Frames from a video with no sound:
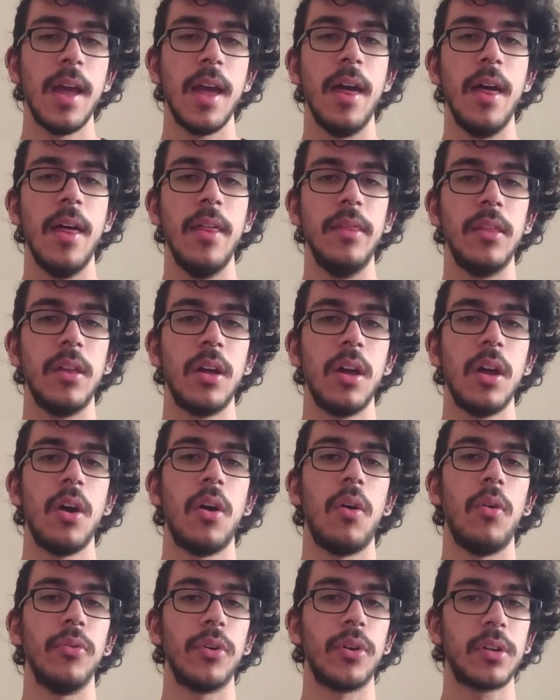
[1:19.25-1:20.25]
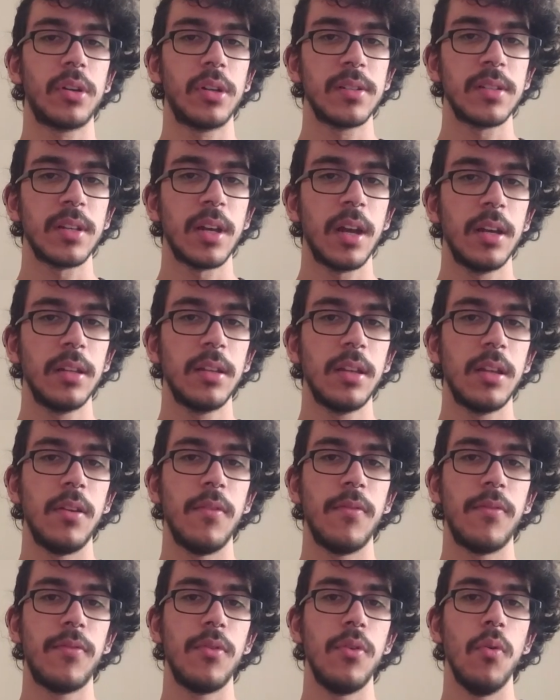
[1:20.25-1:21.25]
And on the other side,
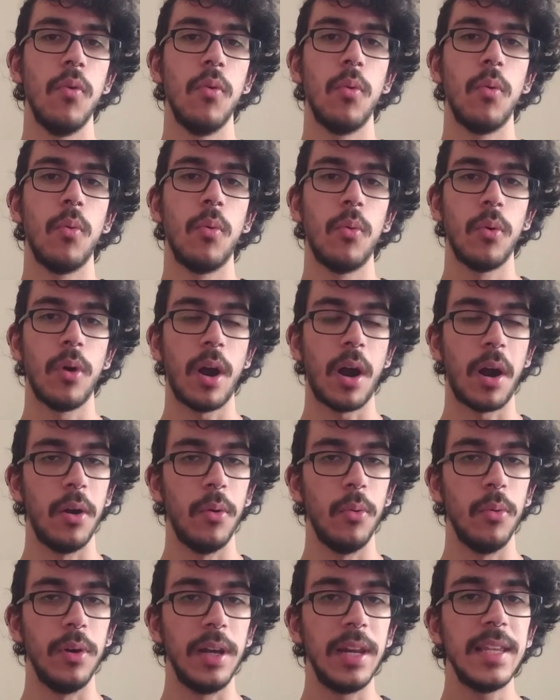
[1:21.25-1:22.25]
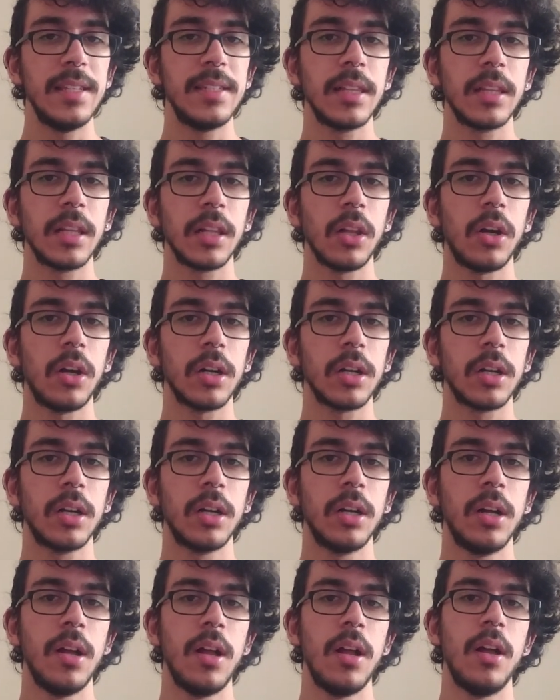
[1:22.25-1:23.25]
if you are releasing the lock,
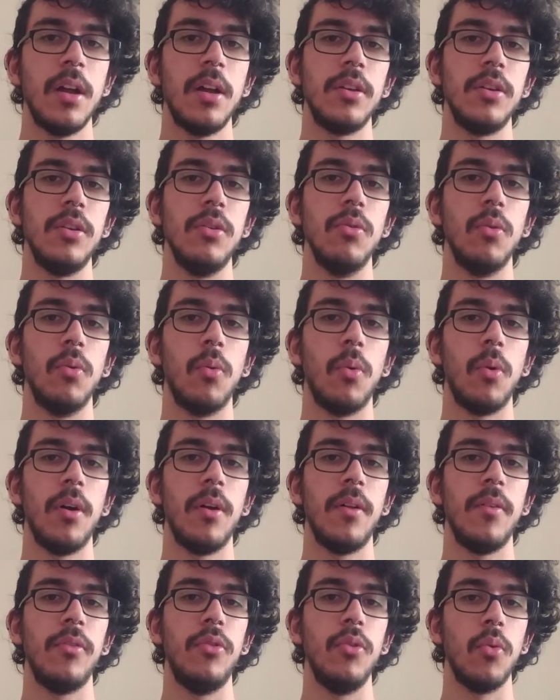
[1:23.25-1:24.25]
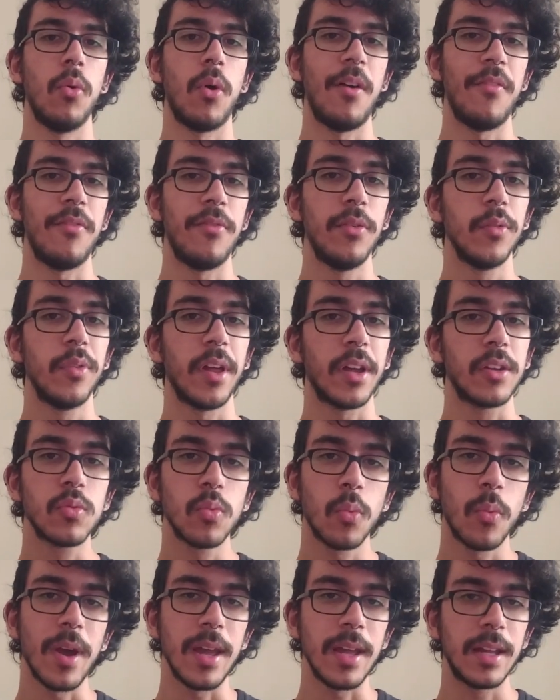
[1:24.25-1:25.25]
you do a
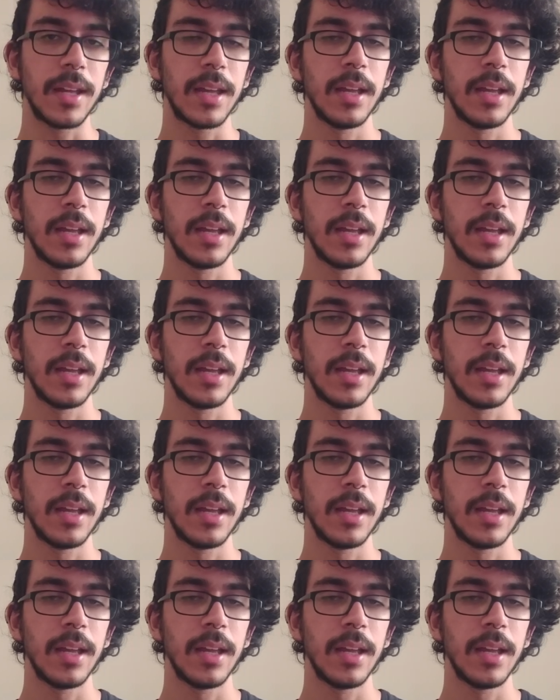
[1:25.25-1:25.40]
Futex wake.